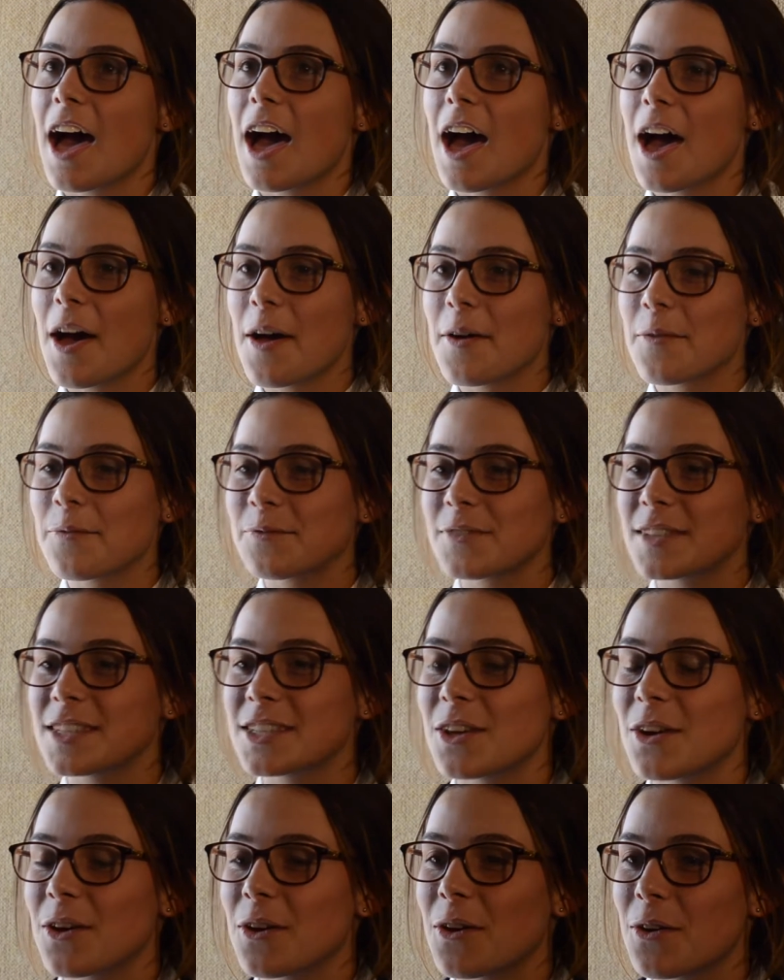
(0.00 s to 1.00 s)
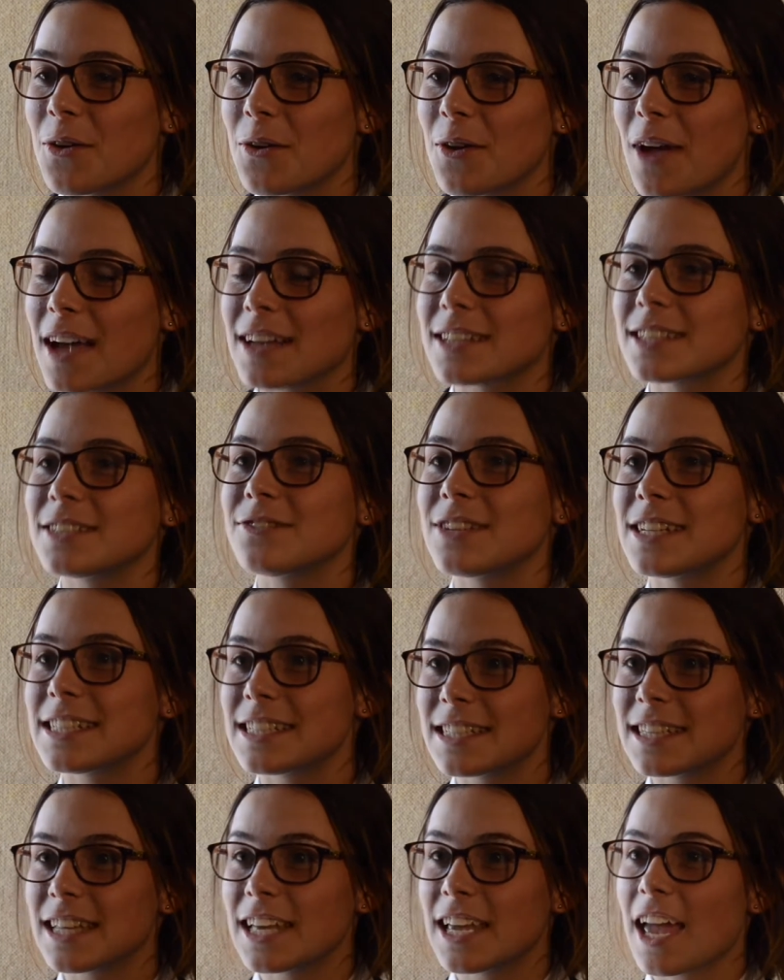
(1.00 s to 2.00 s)
So actually
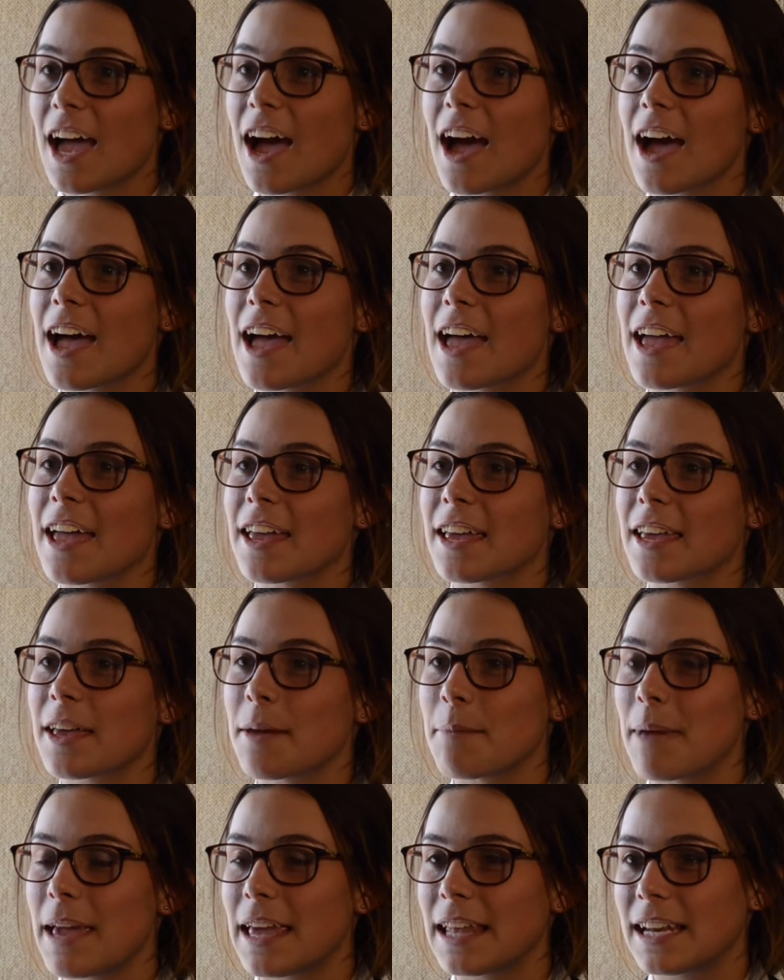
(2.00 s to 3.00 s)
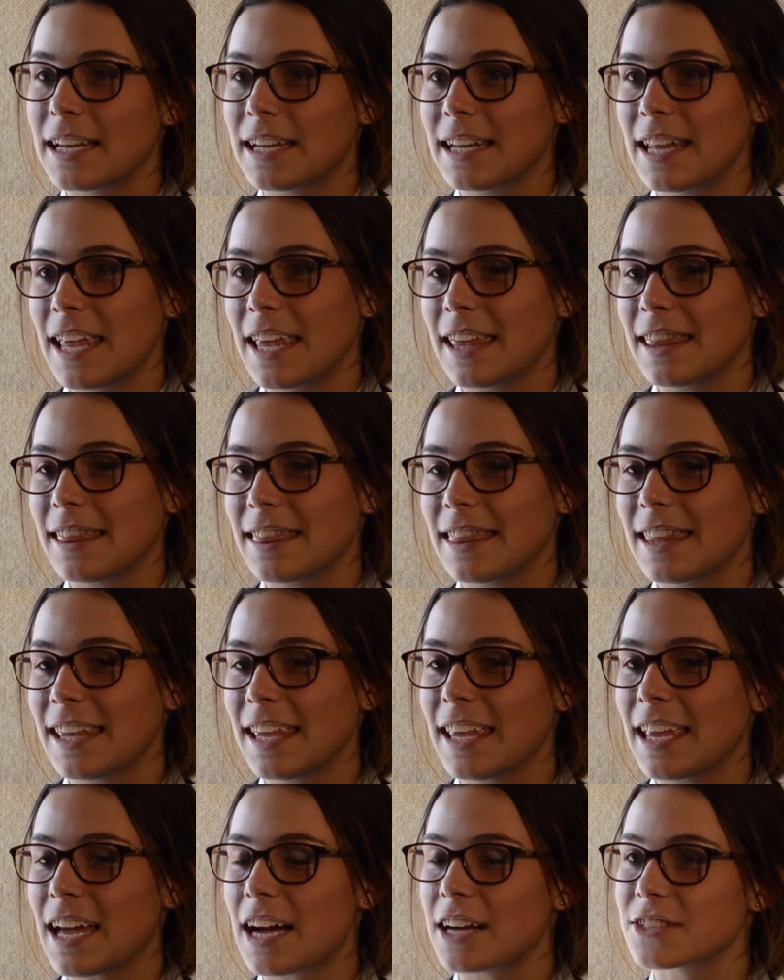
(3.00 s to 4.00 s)
recently I competed in
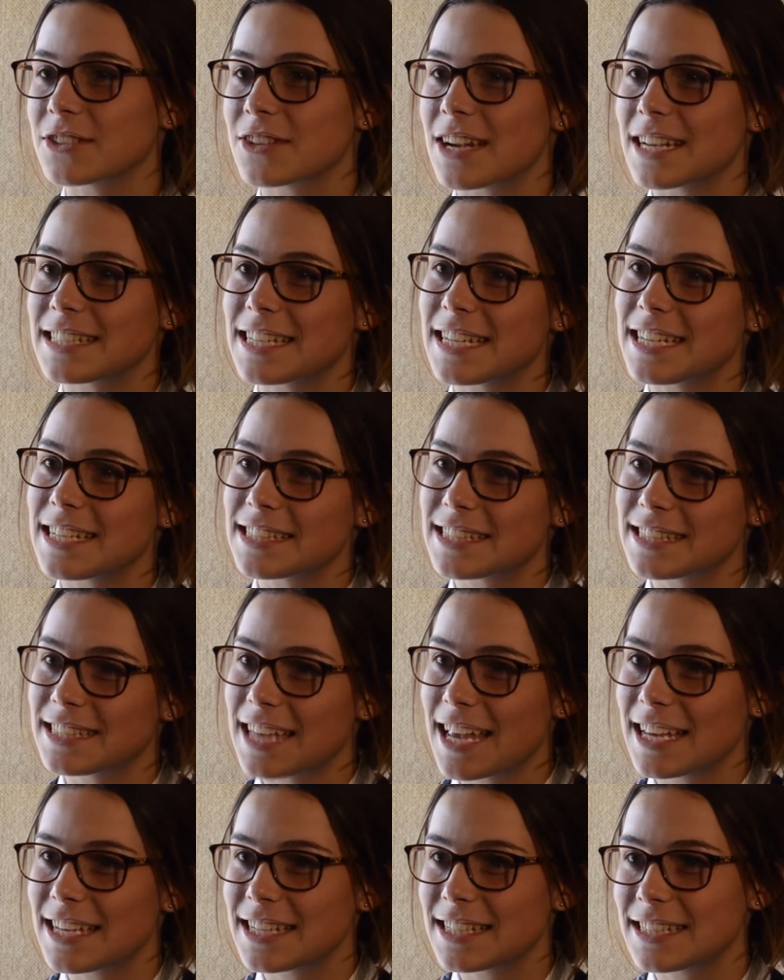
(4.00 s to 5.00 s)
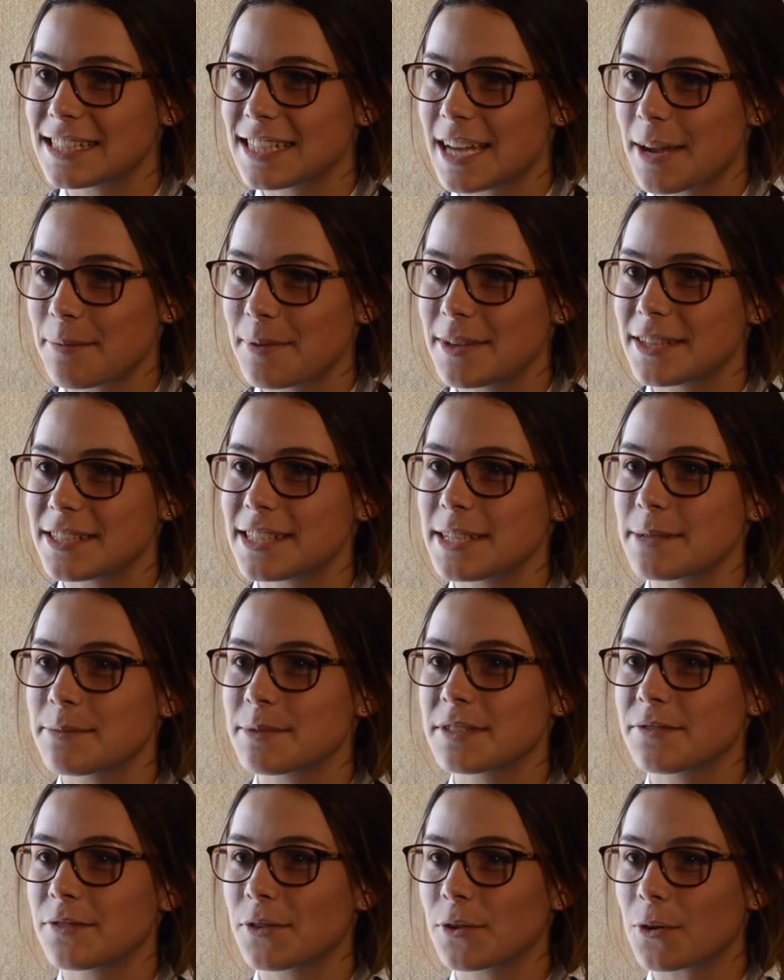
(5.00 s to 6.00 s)
the under 18 state
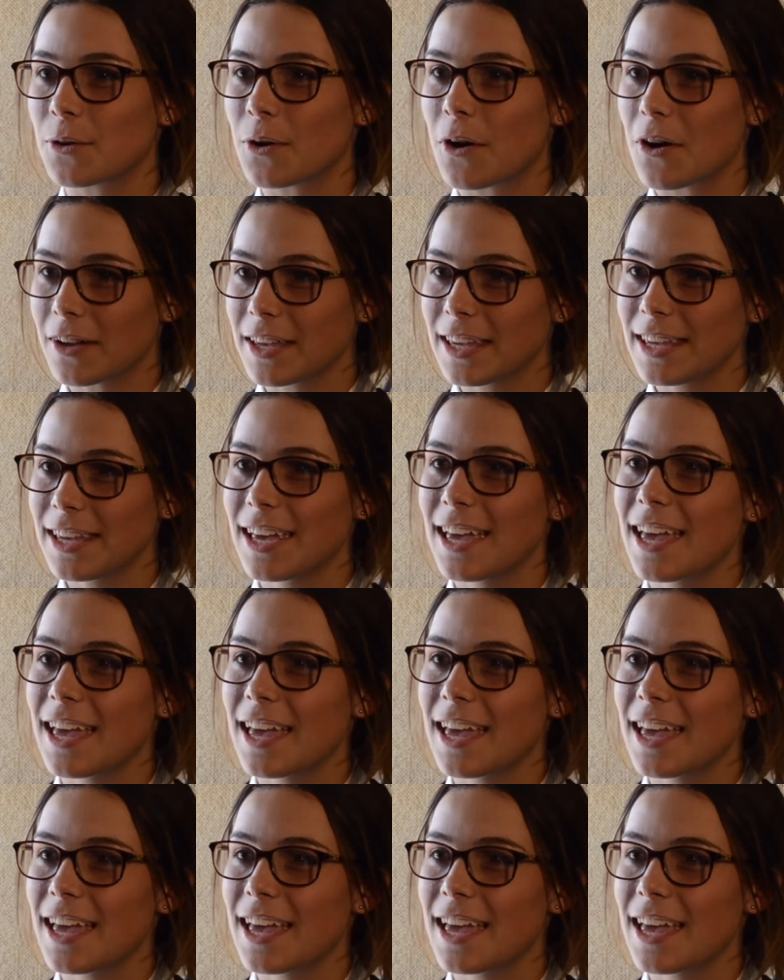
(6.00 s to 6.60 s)
championships for hockey.